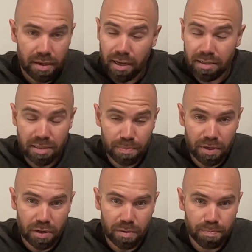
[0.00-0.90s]
And to put
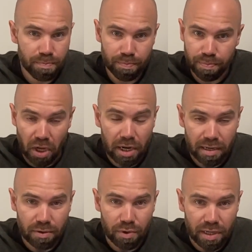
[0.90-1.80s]
it
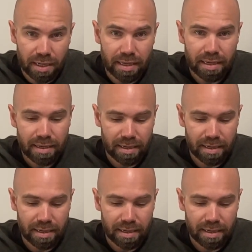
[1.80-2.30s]
bluntly, really,